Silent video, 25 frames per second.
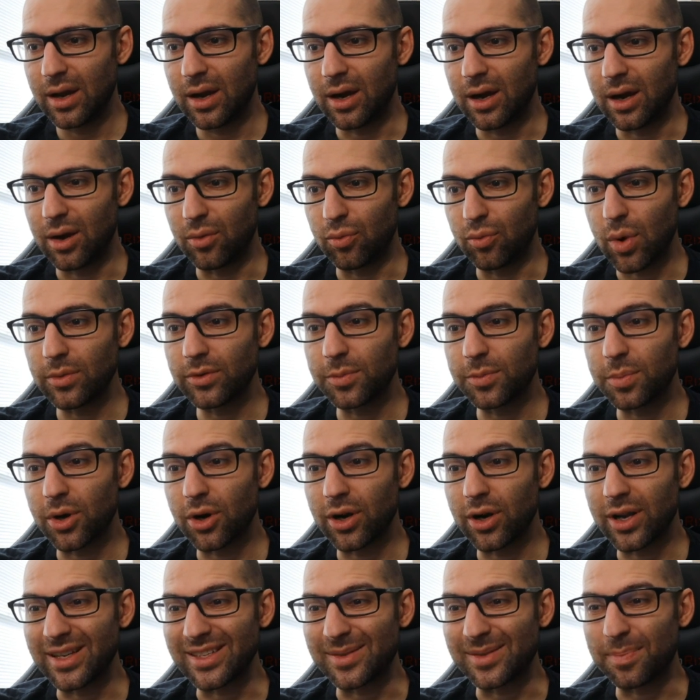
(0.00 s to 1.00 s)

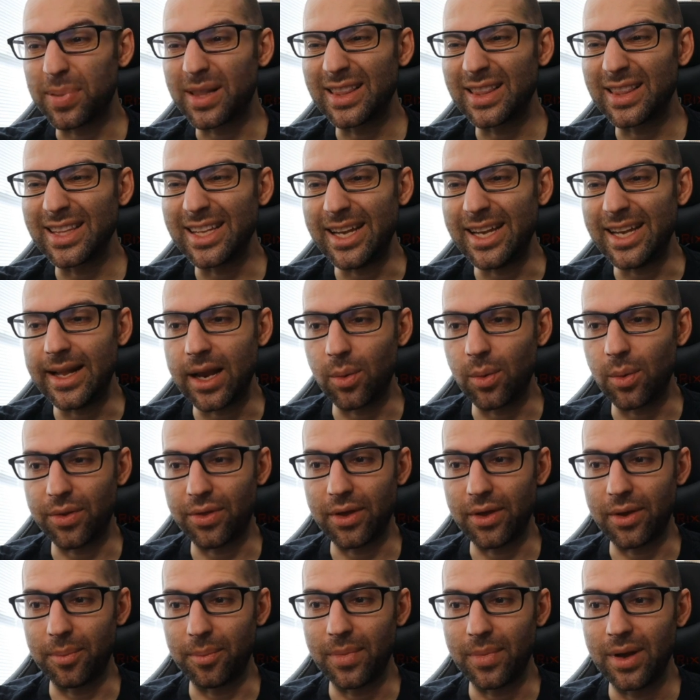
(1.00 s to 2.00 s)
Rensburg is pleading
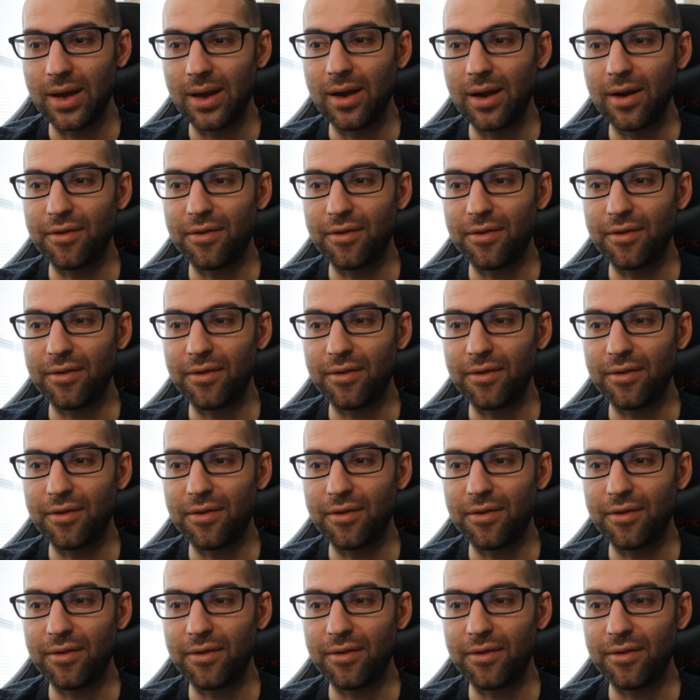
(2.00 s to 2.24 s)
with him.